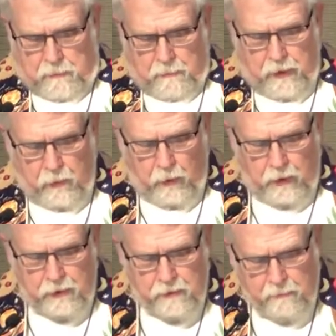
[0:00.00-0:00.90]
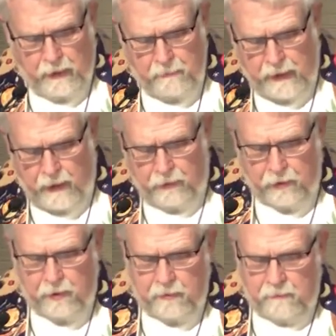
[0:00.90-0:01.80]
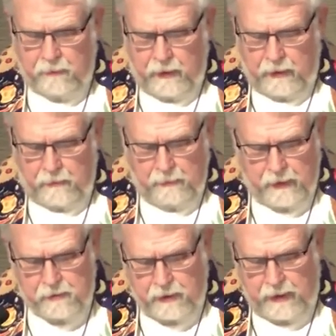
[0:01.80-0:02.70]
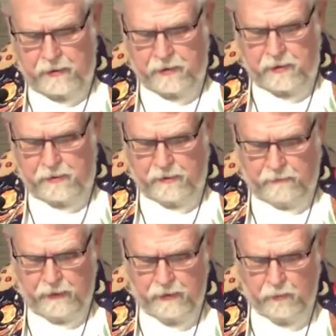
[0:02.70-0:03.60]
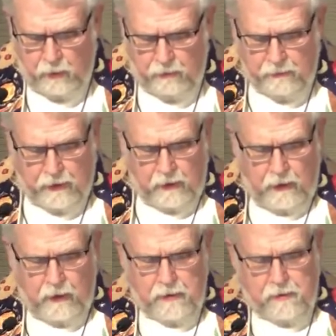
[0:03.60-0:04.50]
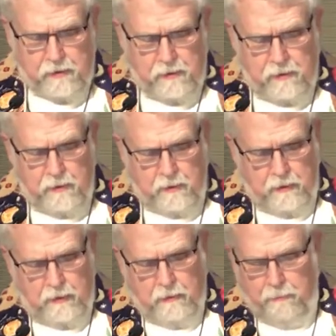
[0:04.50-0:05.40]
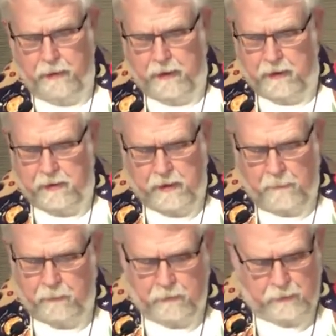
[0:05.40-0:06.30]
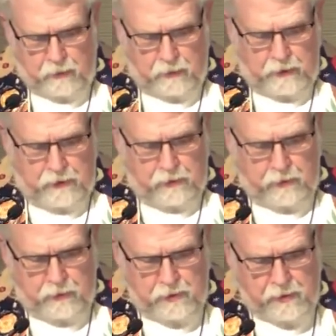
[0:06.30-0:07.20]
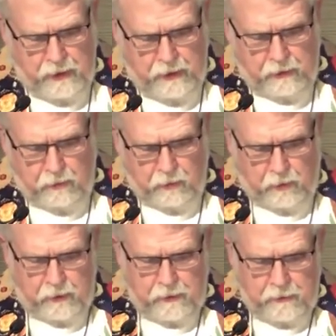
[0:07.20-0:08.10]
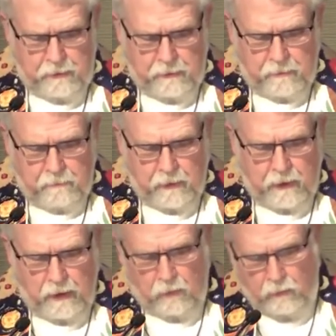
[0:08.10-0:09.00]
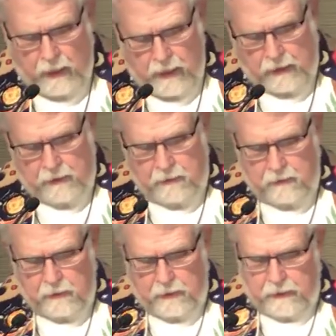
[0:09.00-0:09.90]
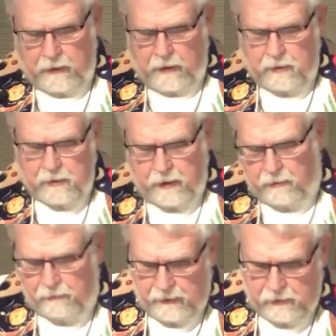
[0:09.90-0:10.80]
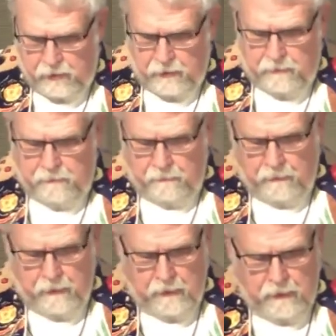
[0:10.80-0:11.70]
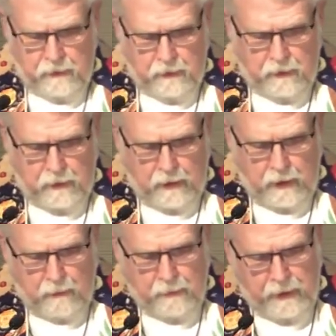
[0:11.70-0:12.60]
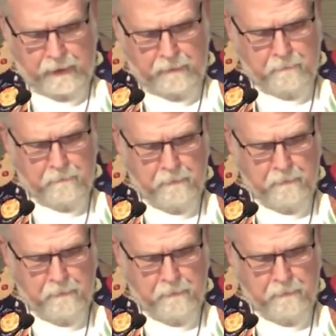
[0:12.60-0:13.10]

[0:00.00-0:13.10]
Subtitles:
May the words of my mouth and the meditations of each one of our hearts be acceptable in your sight, O Lord, our rock and our salvation. Amen.